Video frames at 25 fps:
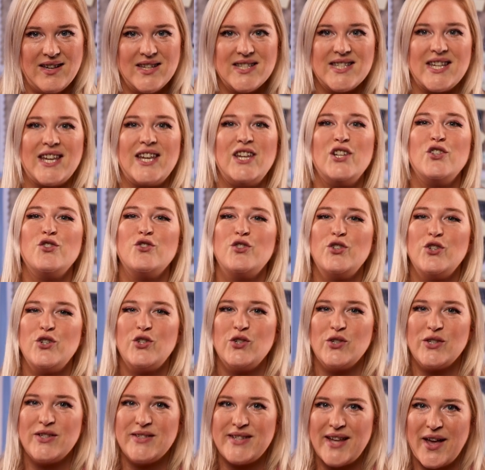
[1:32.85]
So
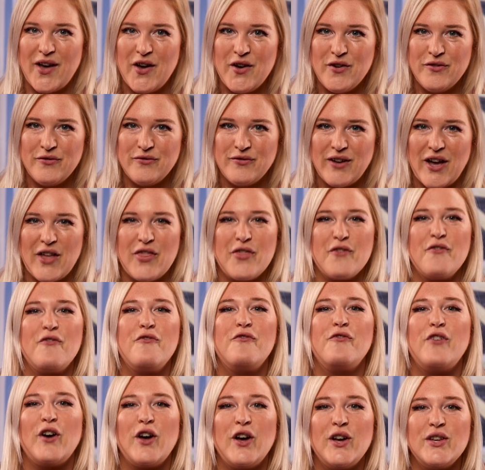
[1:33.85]
introduce yourself at the
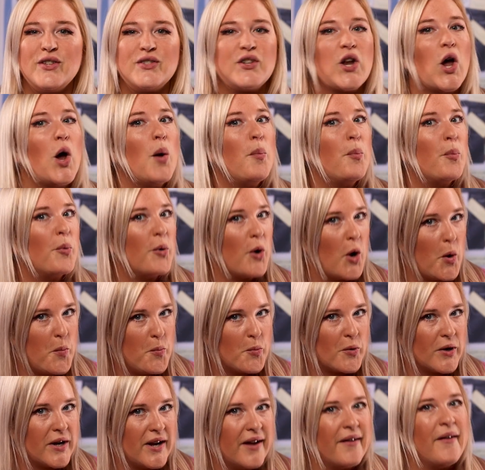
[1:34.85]
first
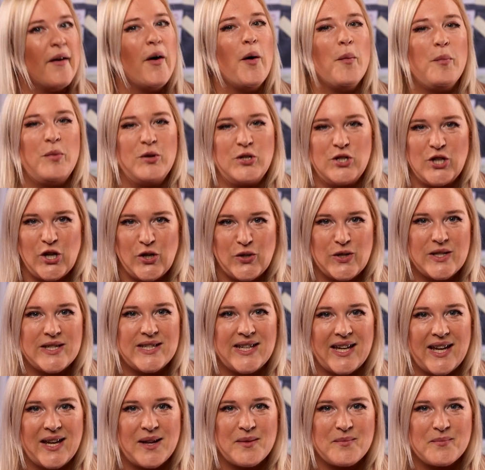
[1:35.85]
appropriate
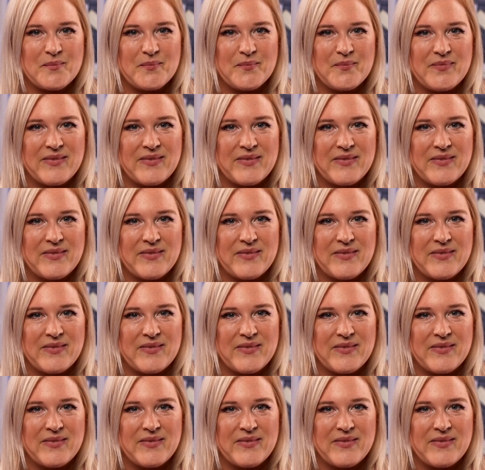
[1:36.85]
opportunity.